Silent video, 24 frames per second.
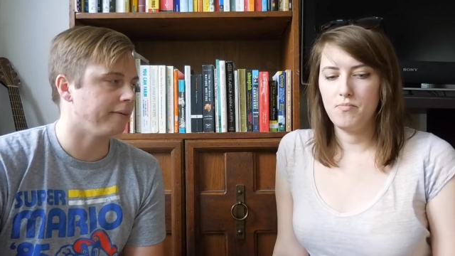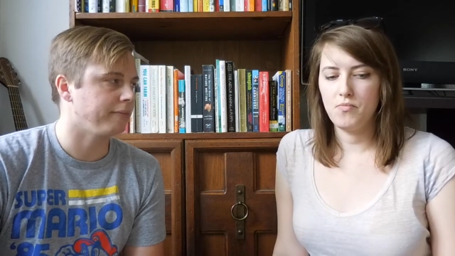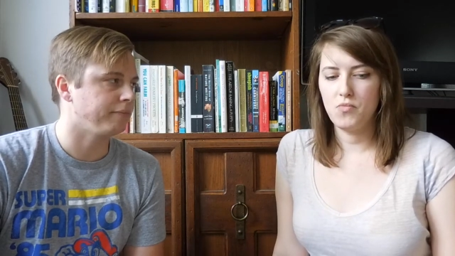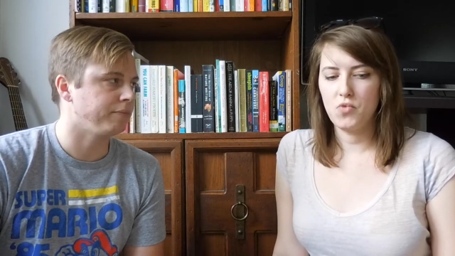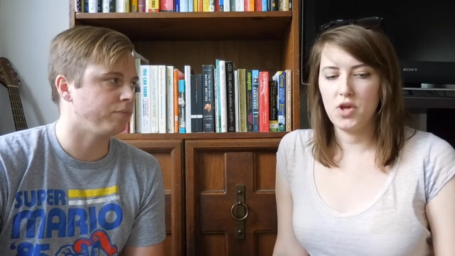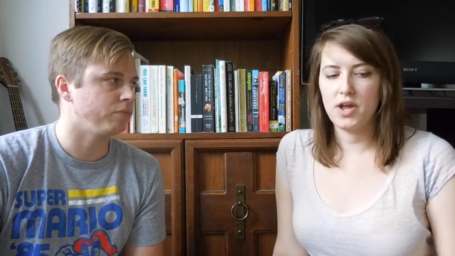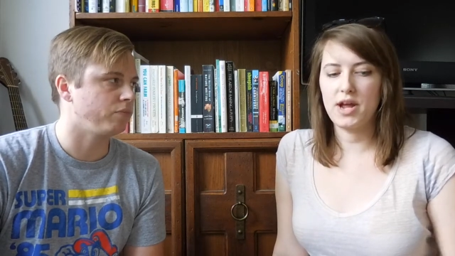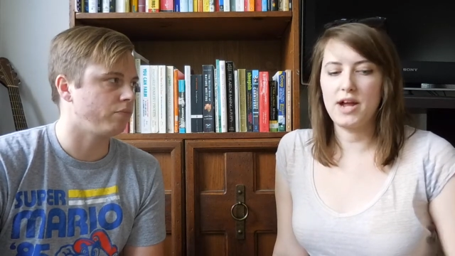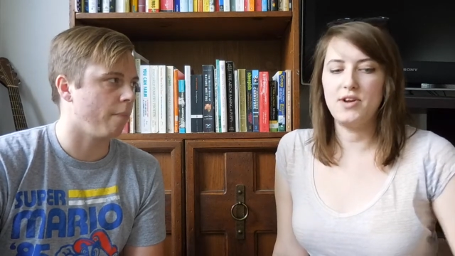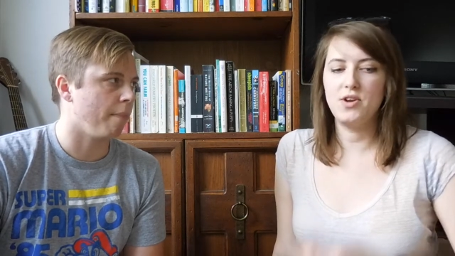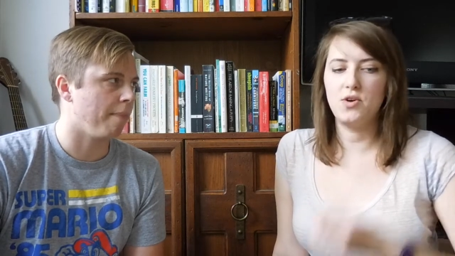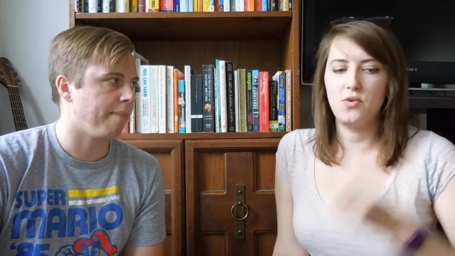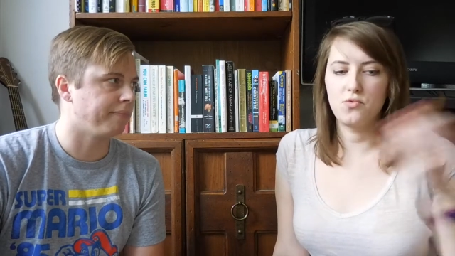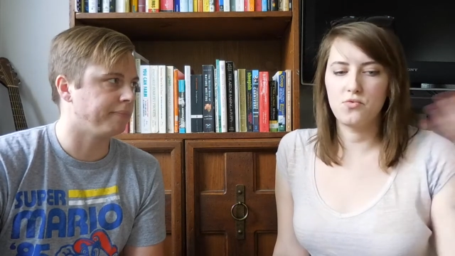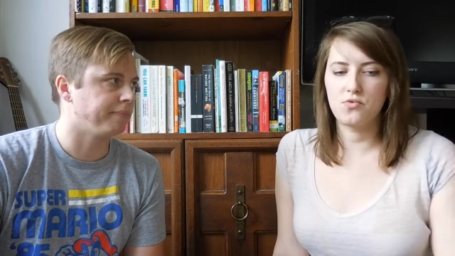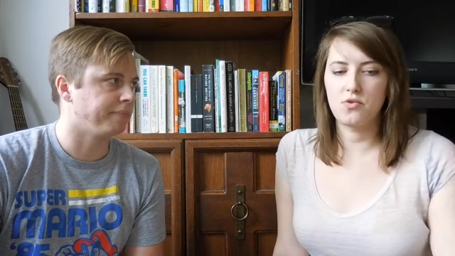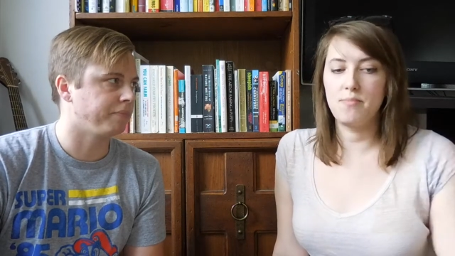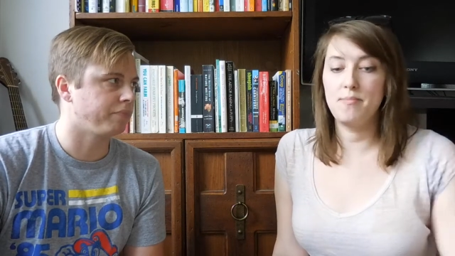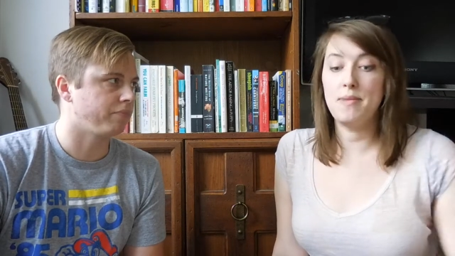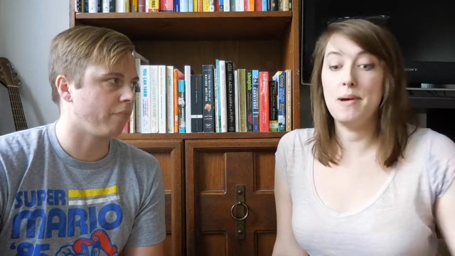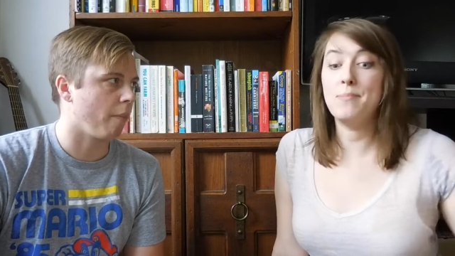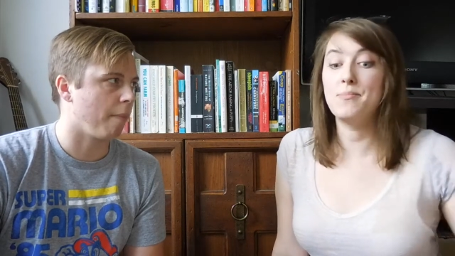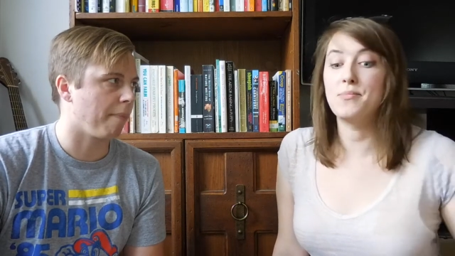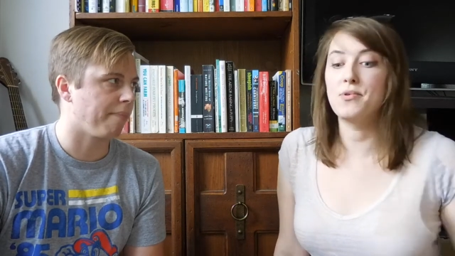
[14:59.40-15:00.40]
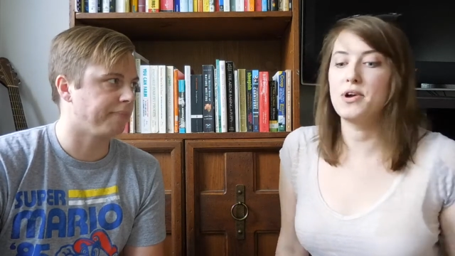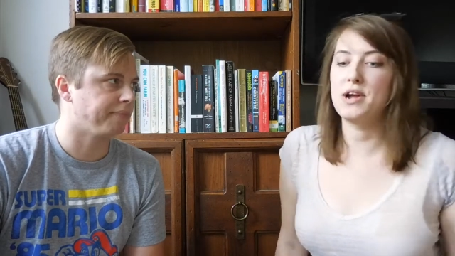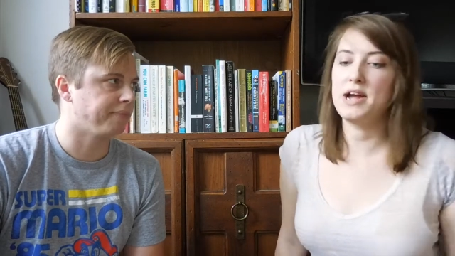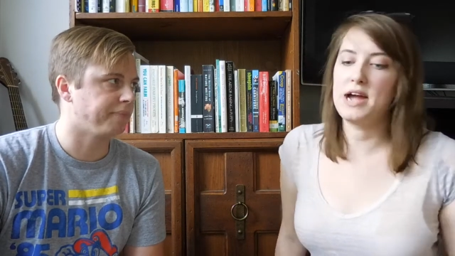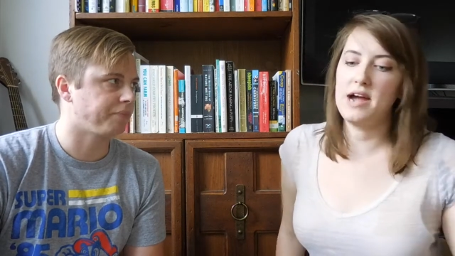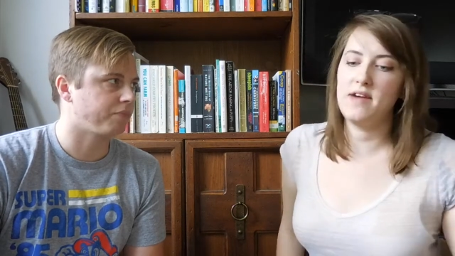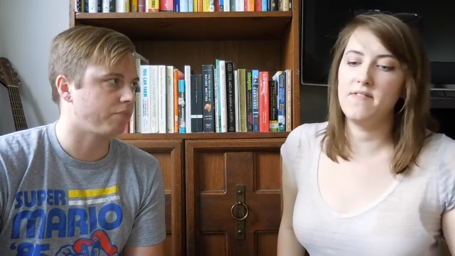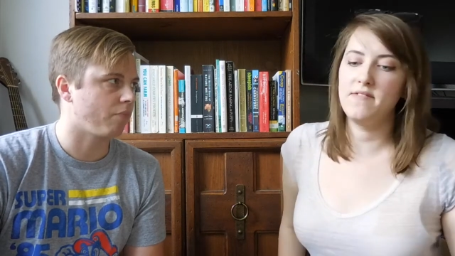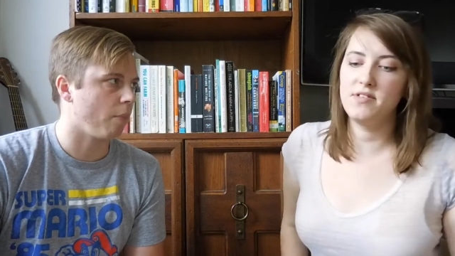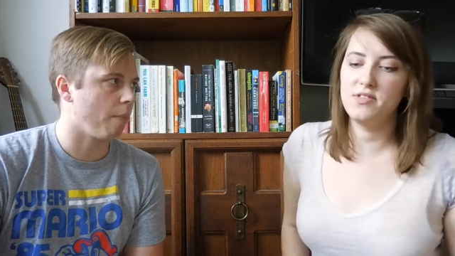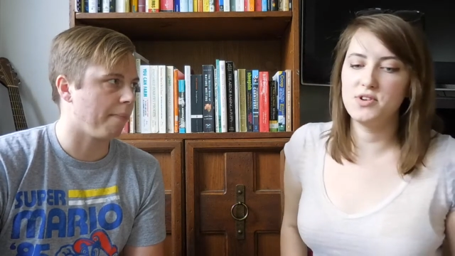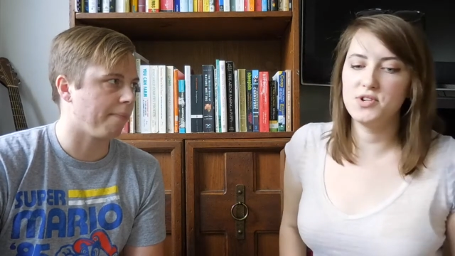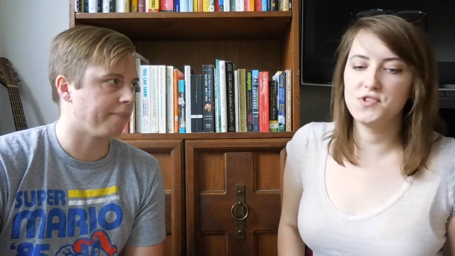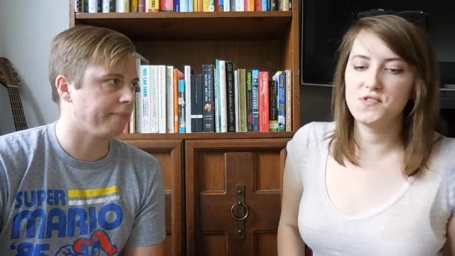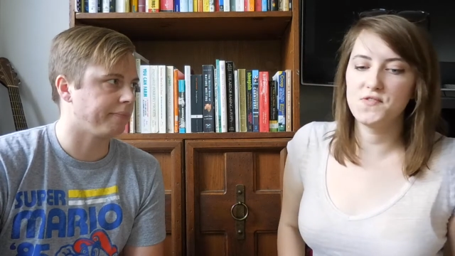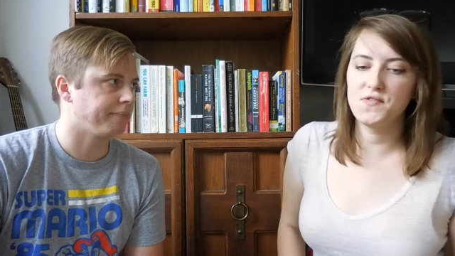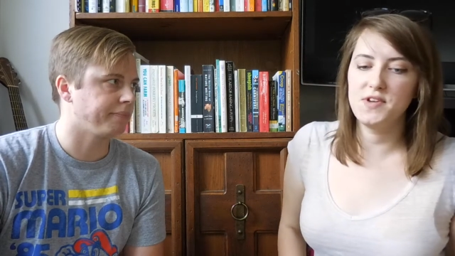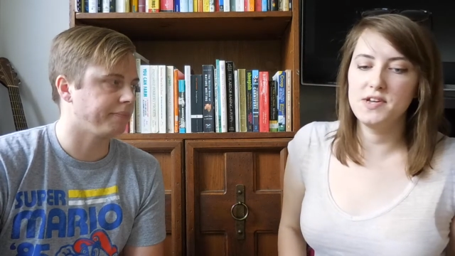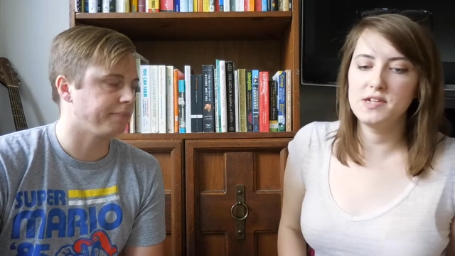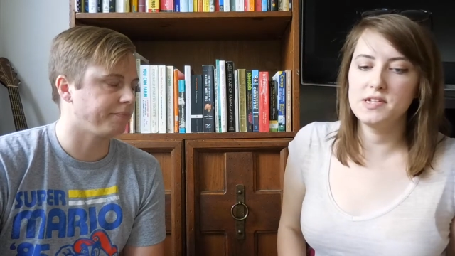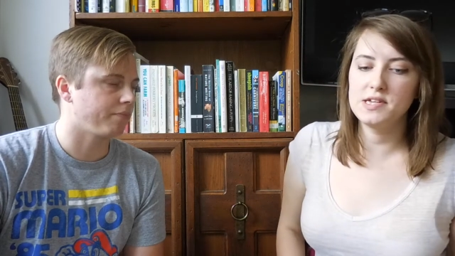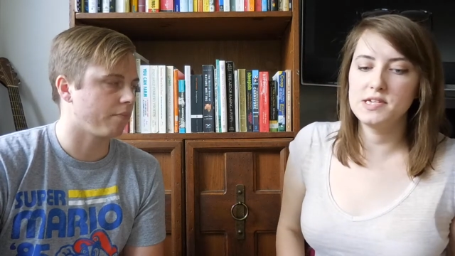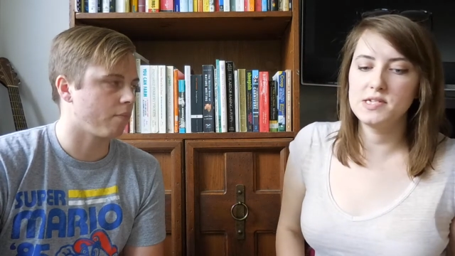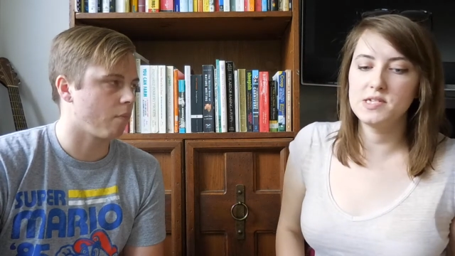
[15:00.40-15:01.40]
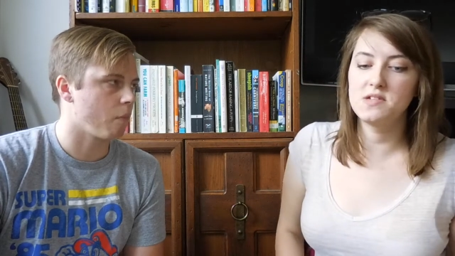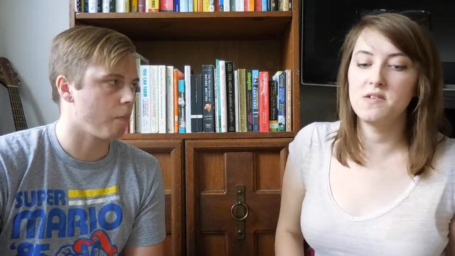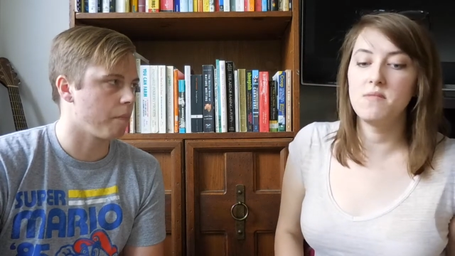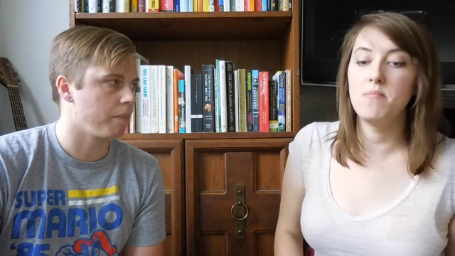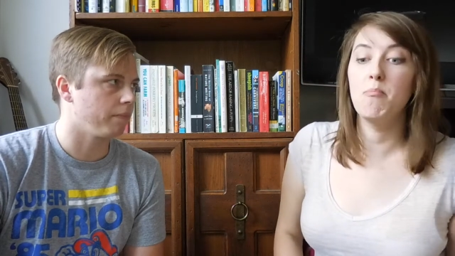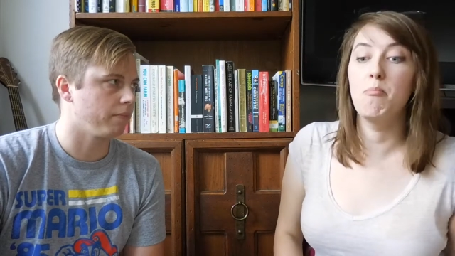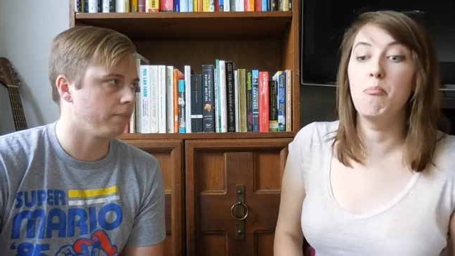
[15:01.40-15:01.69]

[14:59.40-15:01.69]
Speaker 1: like, I don't remember having those feelings,